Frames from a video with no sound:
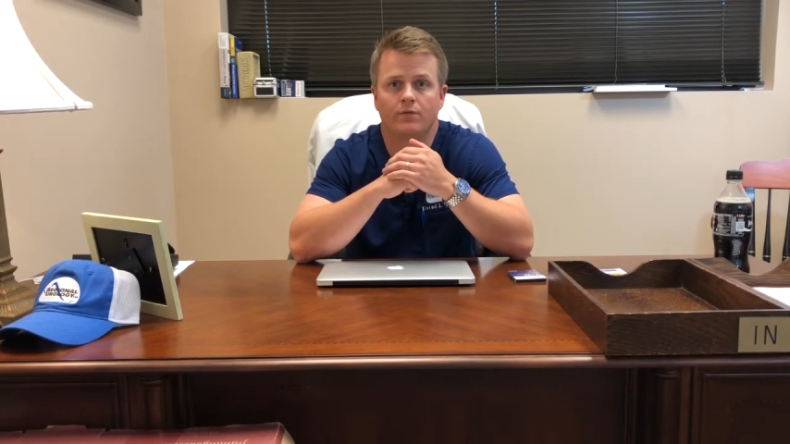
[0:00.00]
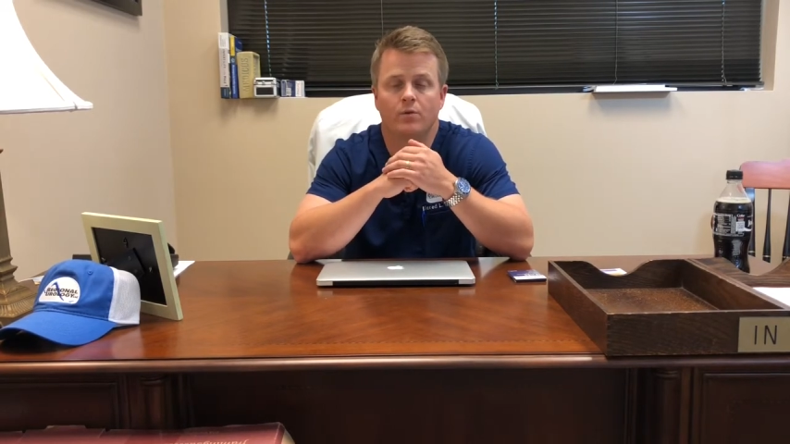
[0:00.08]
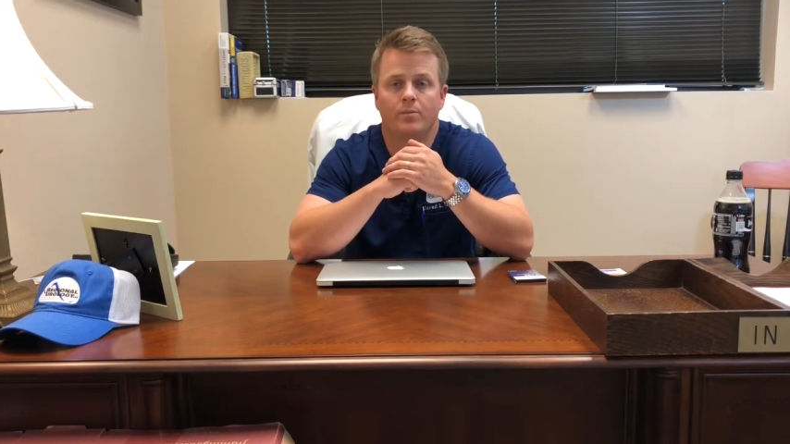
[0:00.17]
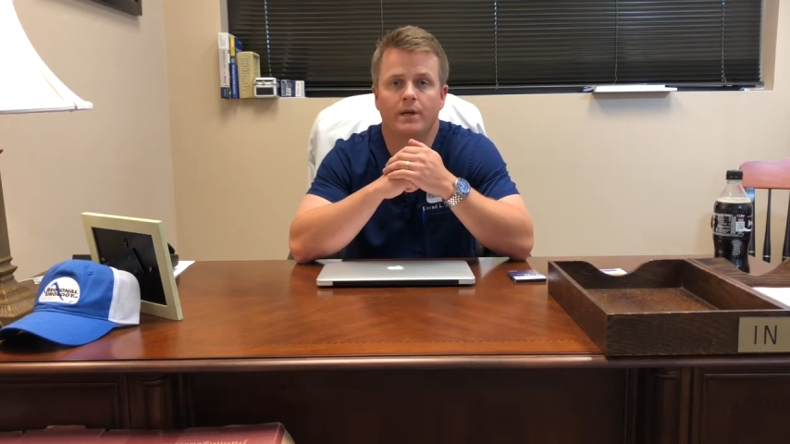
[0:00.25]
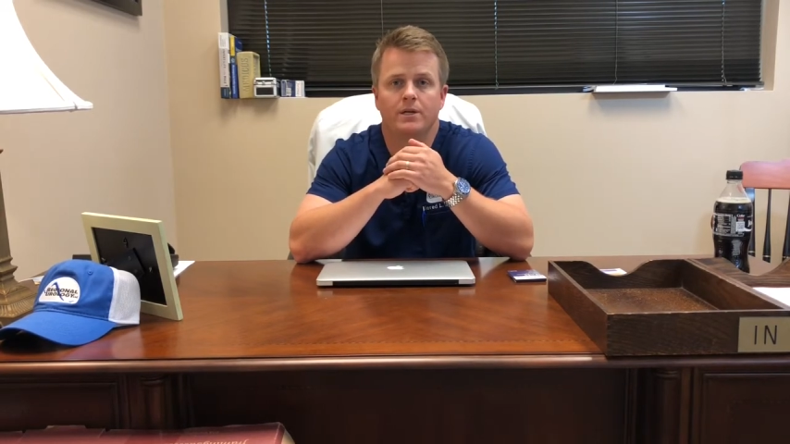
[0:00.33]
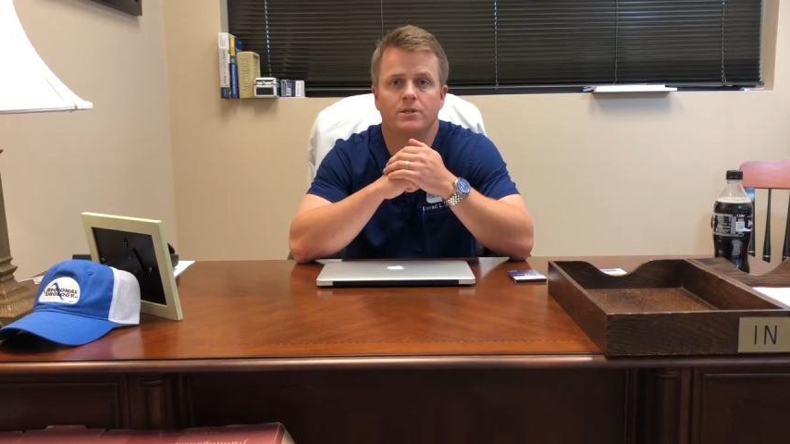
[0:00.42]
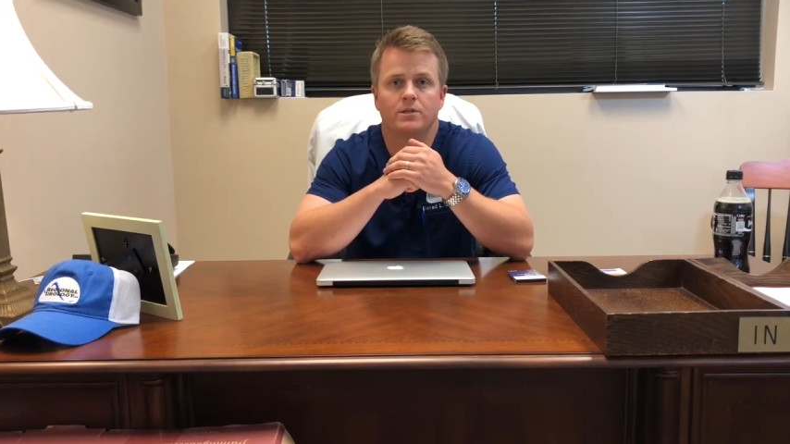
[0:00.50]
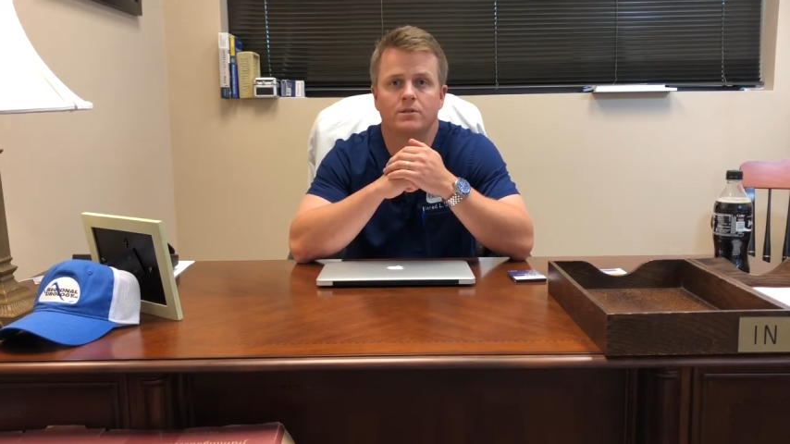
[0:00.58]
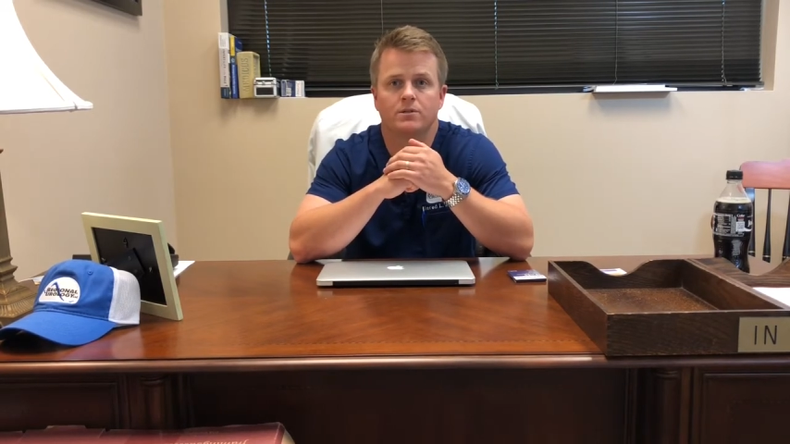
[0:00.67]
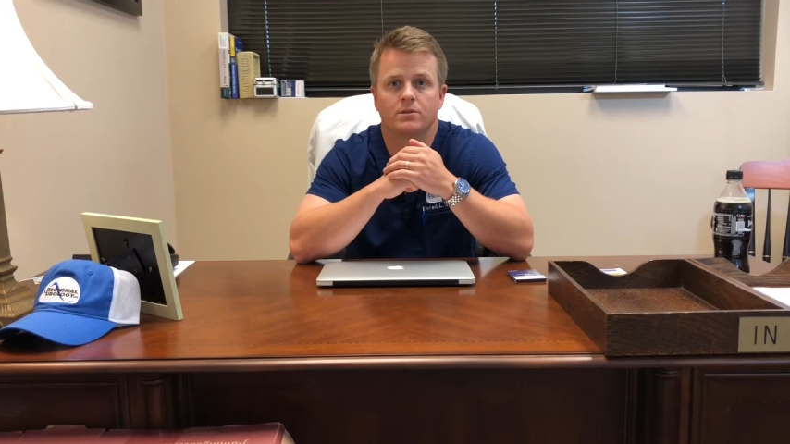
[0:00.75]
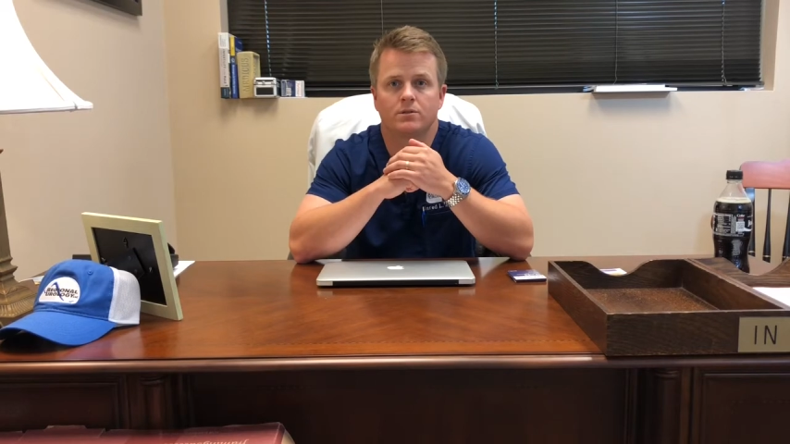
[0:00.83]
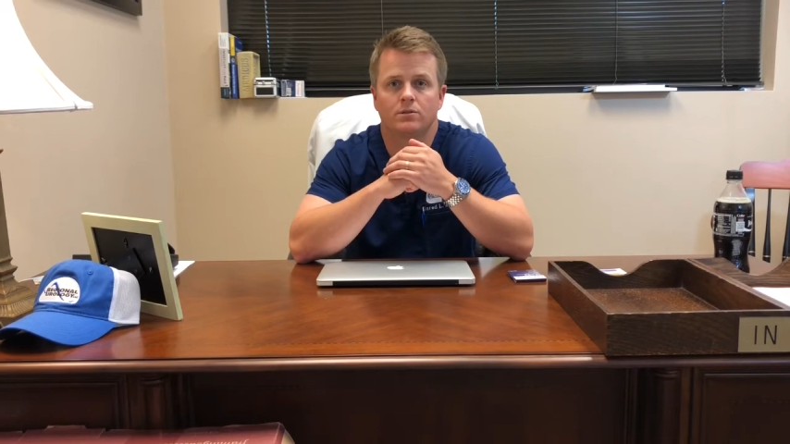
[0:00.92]
for
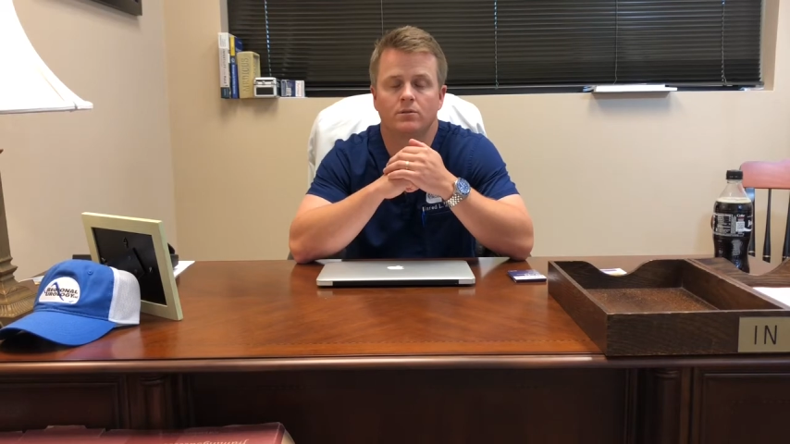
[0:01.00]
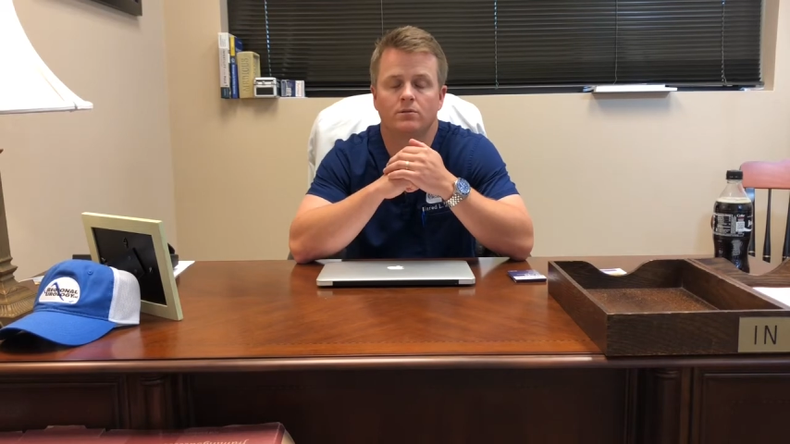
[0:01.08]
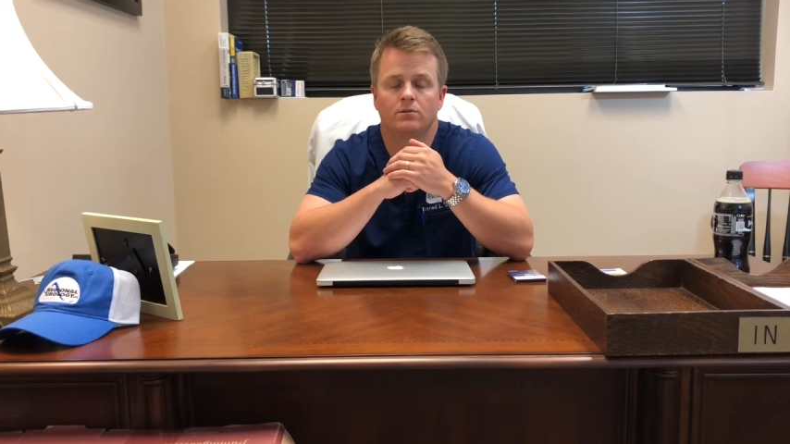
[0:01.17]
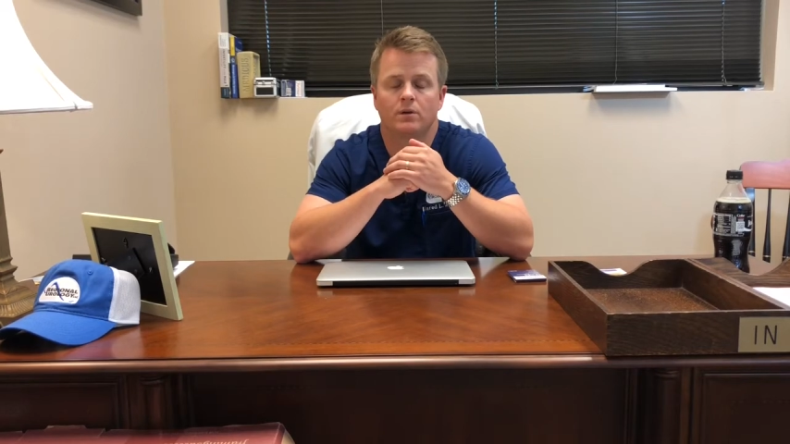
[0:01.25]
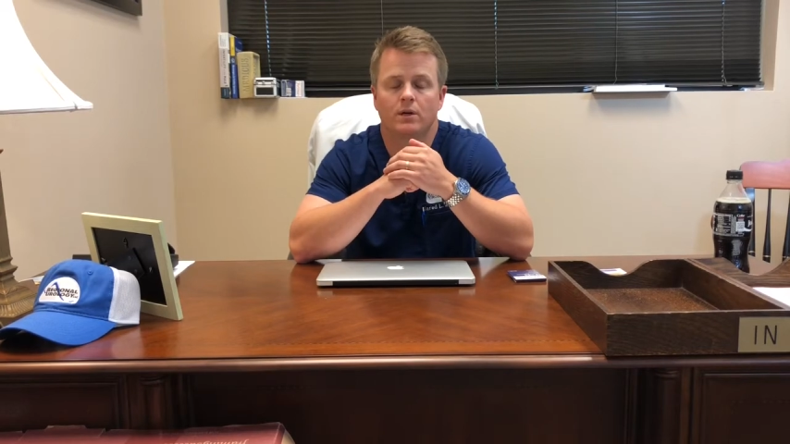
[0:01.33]
patients to